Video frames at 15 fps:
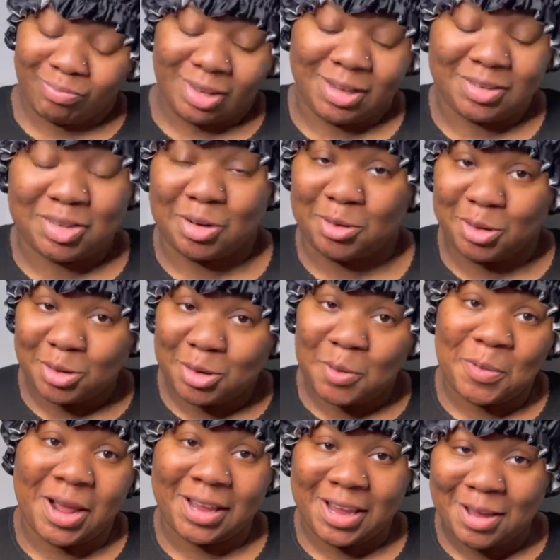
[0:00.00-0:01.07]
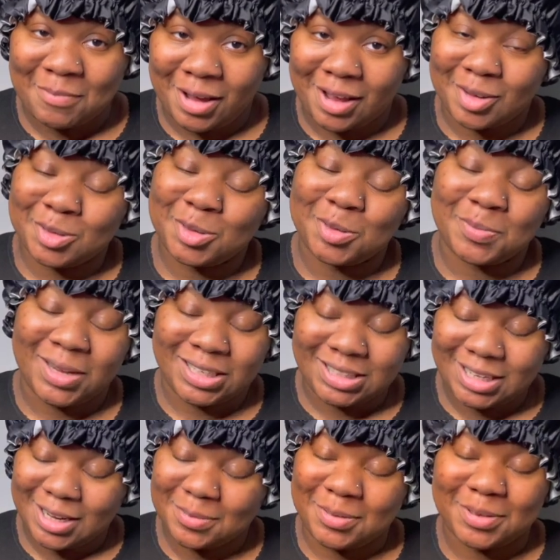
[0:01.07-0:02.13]
So, you know, when I came back, I was doing my
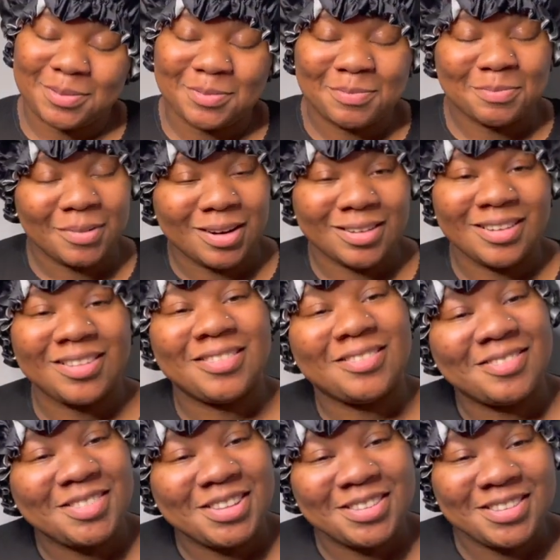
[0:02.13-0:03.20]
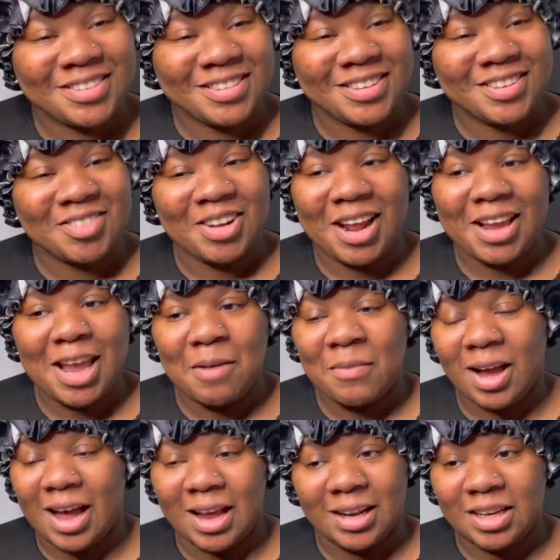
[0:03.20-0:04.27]
shopping. But when I came
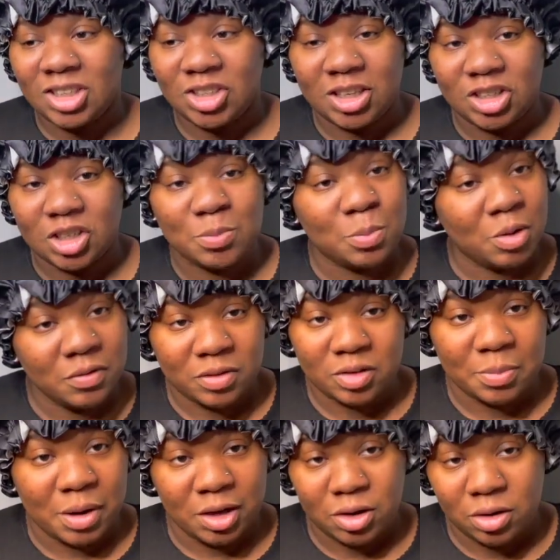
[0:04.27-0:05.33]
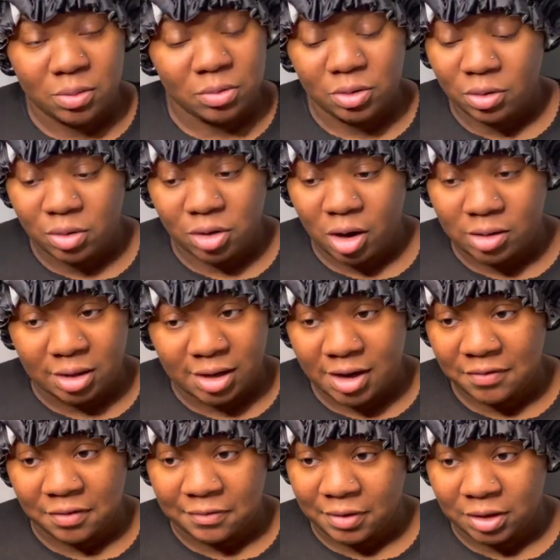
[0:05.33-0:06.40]
back, I literally just moved into my new yard and
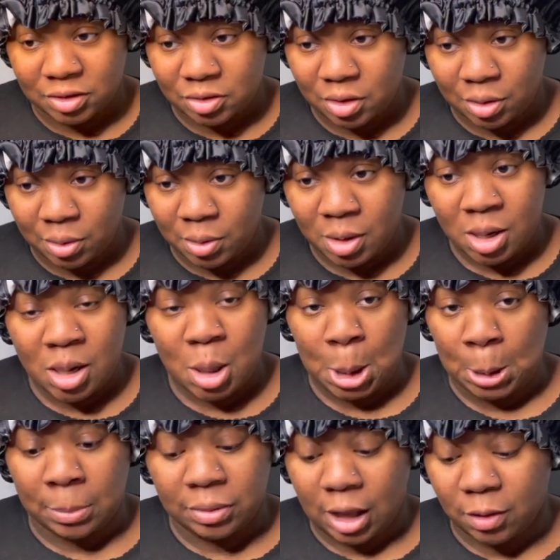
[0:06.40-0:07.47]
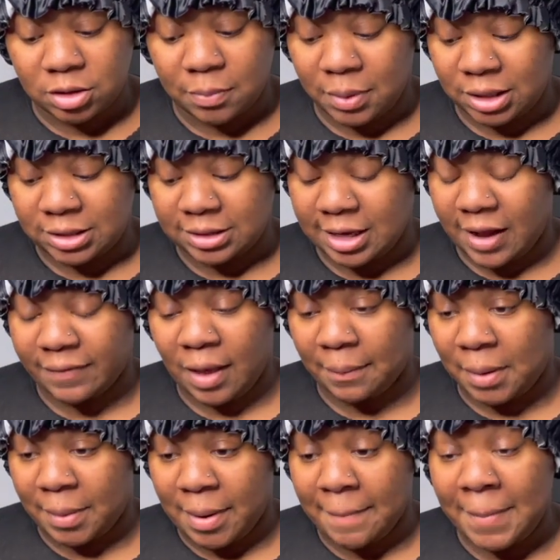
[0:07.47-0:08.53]
everything. So that was a blessing to have that
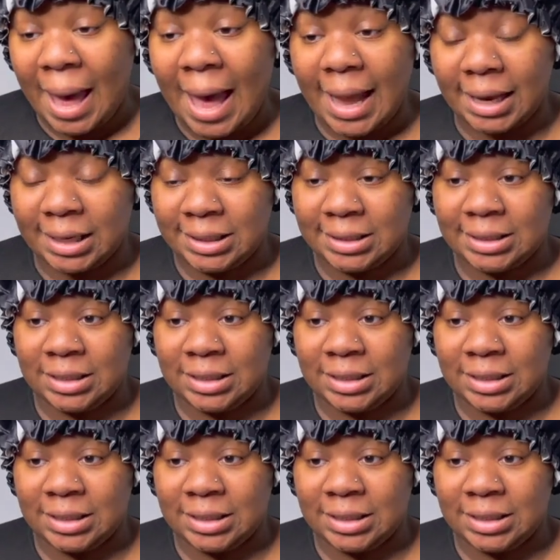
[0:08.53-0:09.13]
payment back.